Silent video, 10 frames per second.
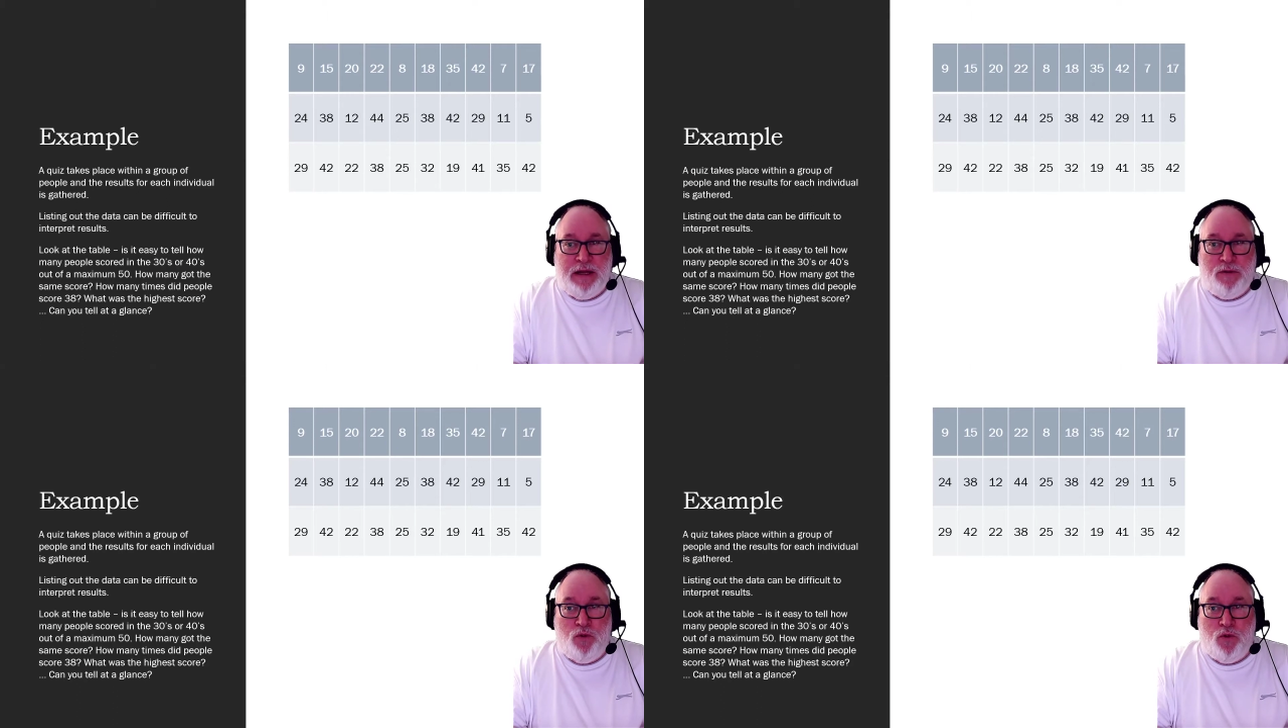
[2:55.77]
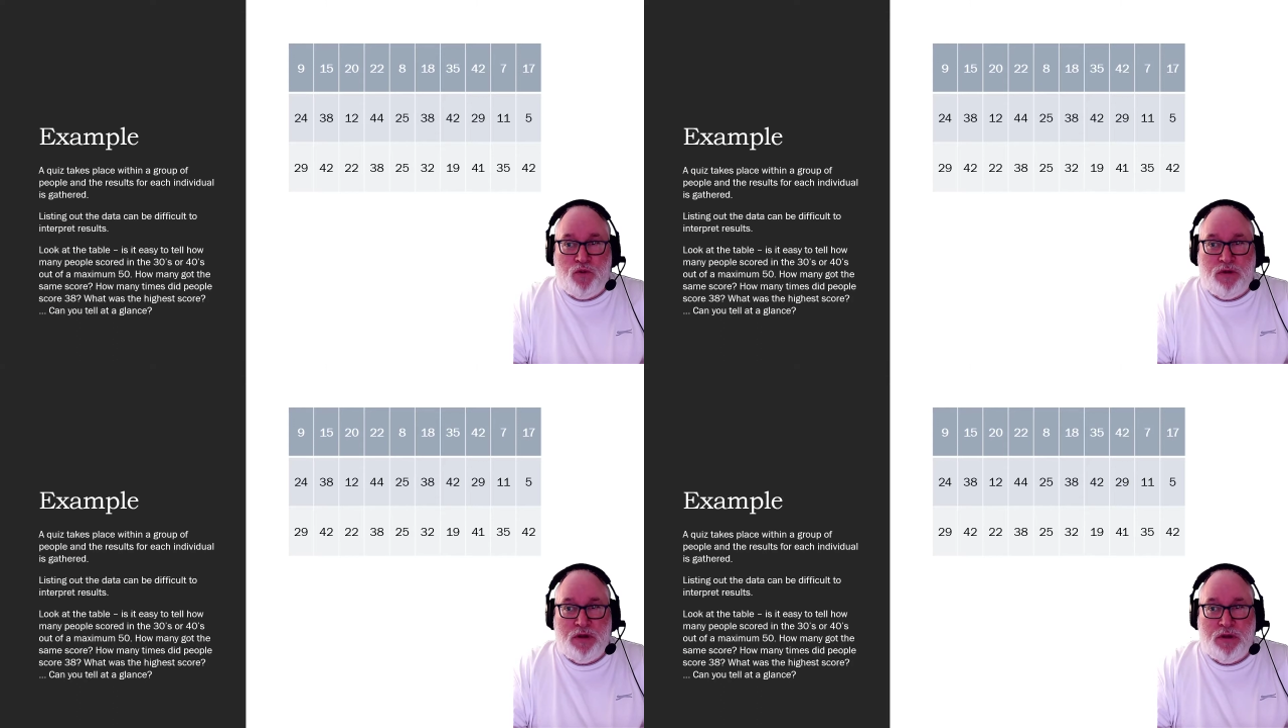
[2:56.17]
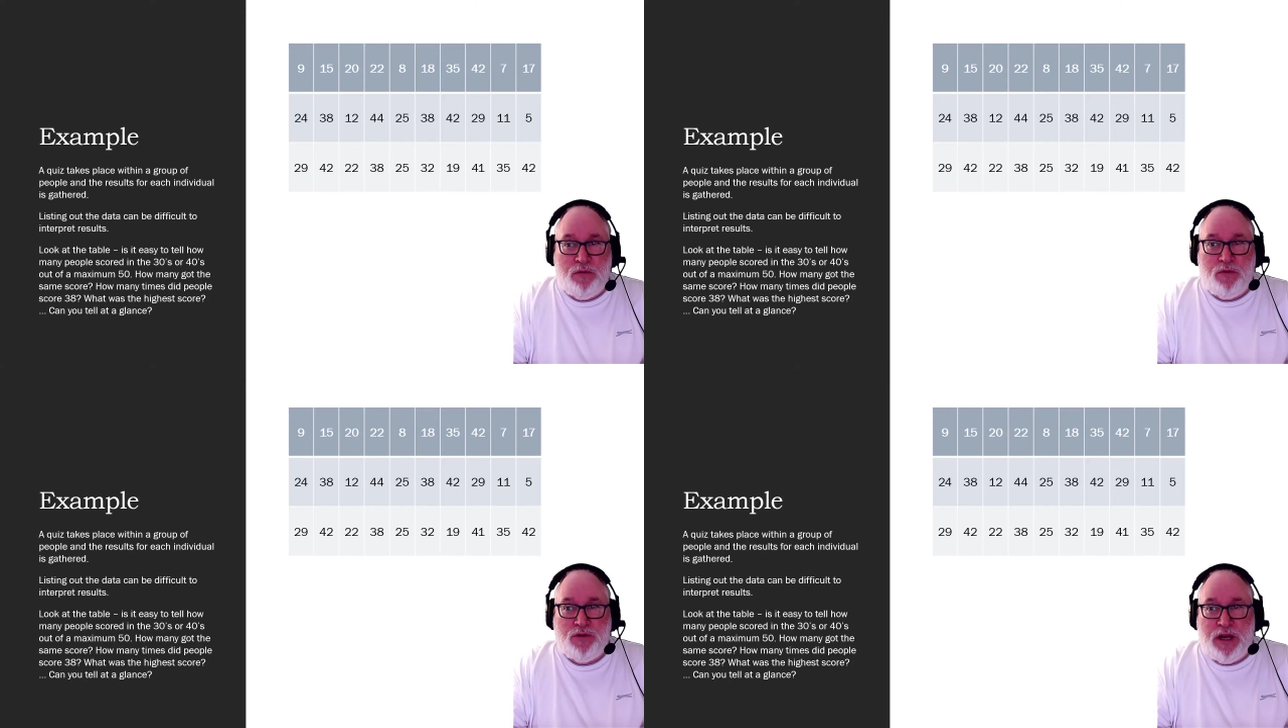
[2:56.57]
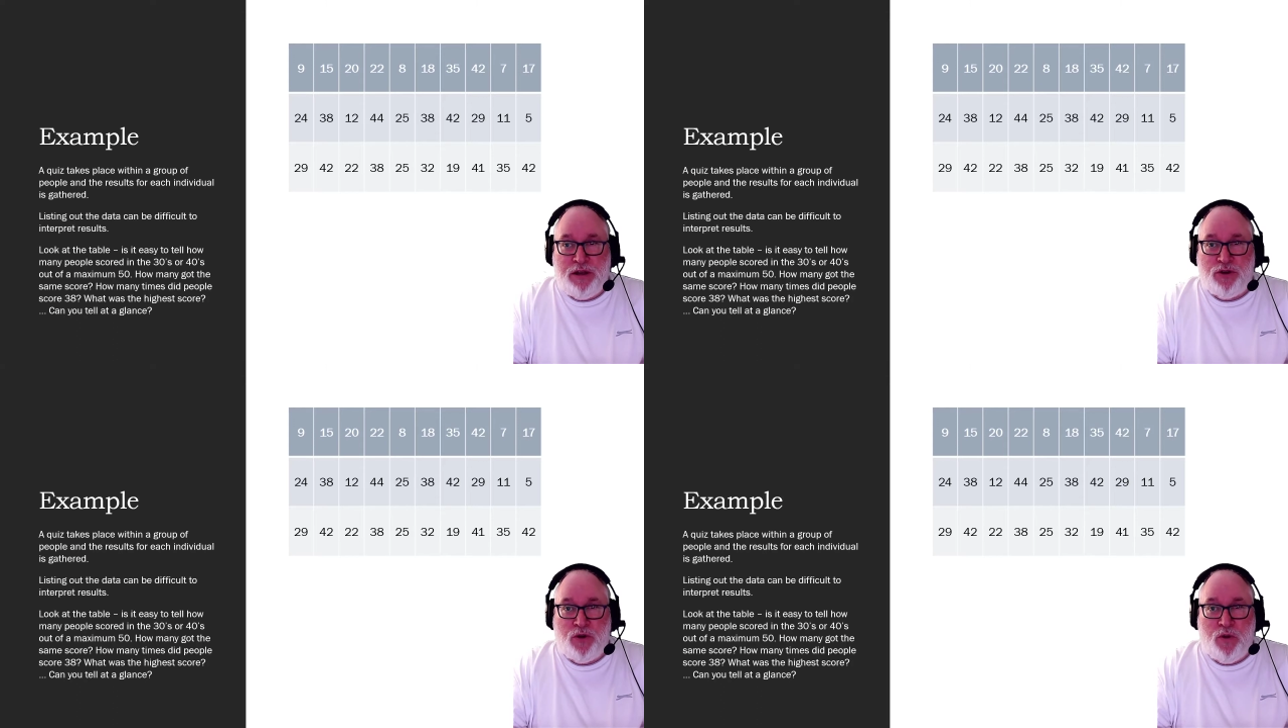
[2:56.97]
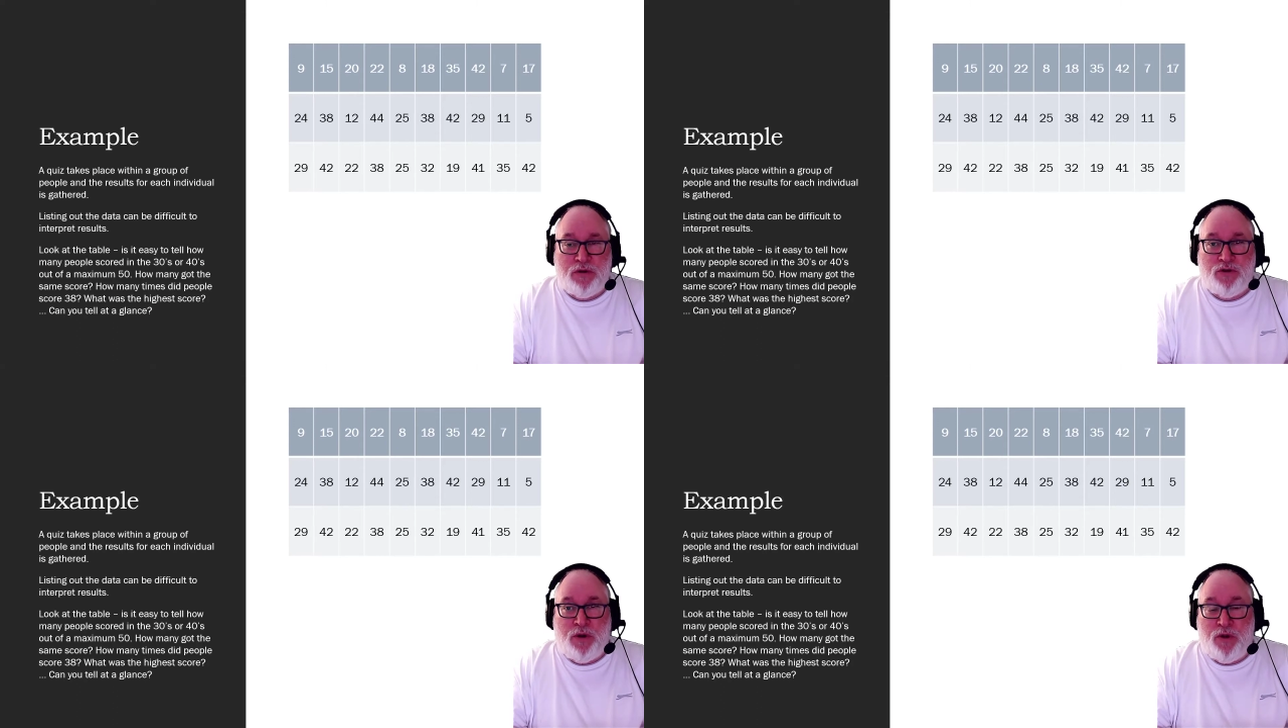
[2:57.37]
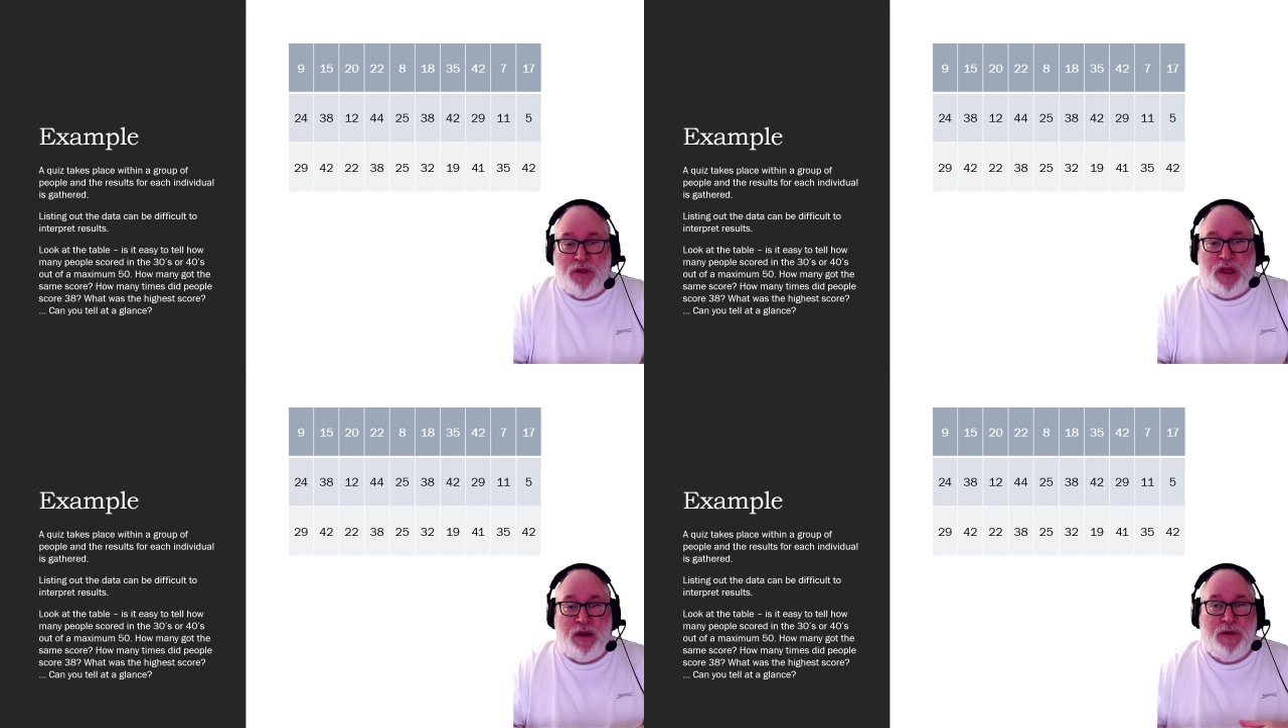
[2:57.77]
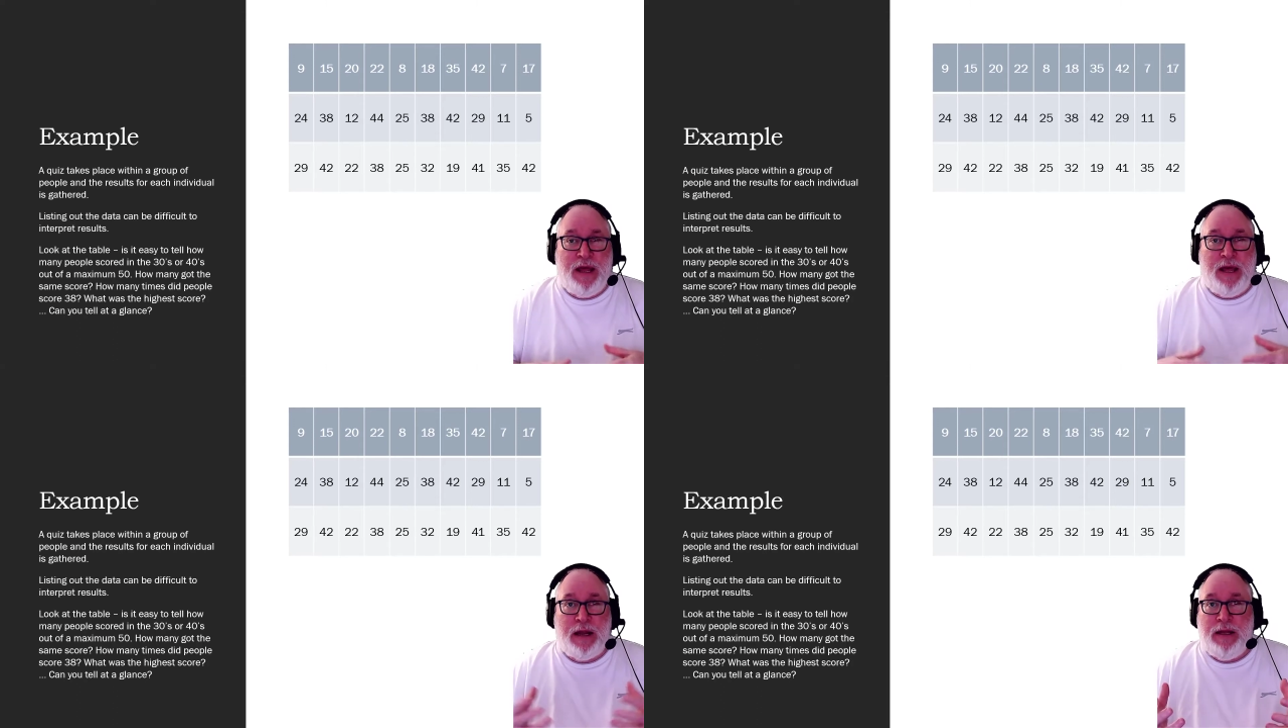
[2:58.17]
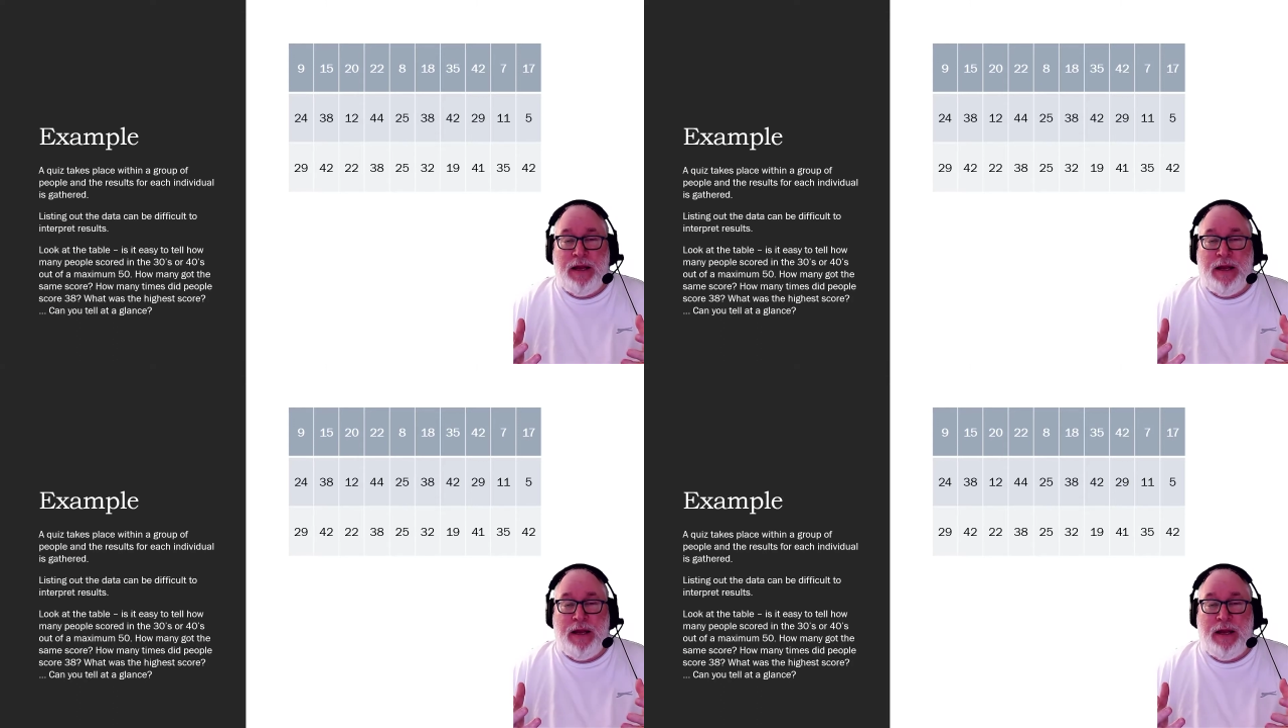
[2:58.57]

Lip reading: What was the high score? So I'm looking around there.